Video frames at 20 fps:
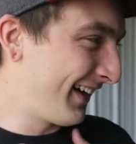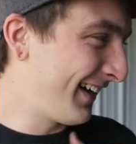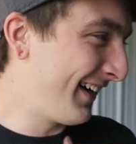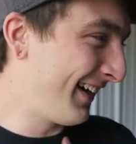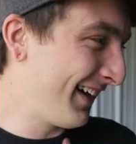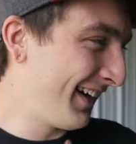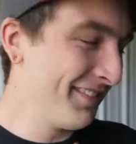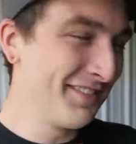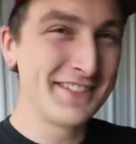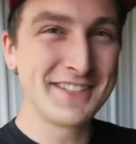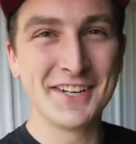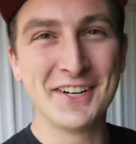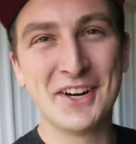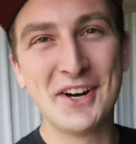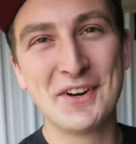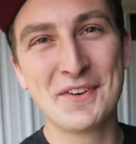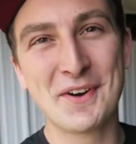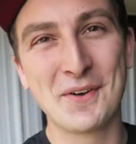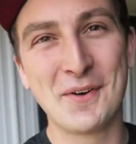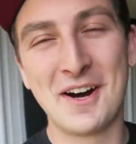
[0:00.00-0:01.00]
uh, I'm
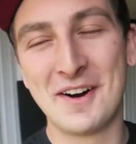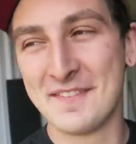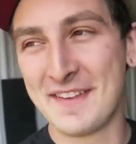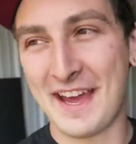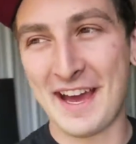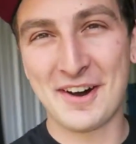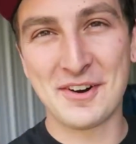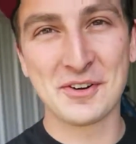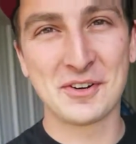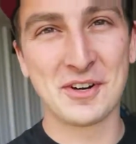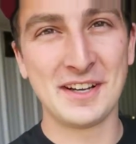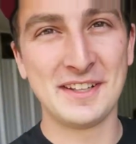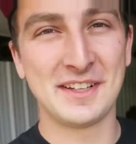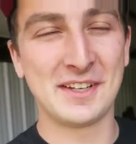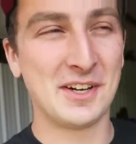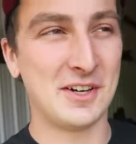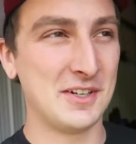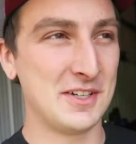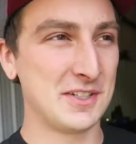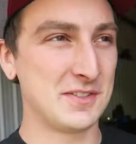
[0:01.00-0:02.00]
so overwhelmed at how great
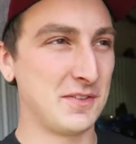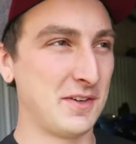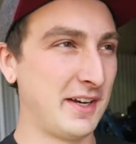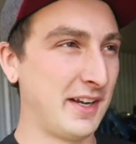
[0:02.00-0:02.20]
the car is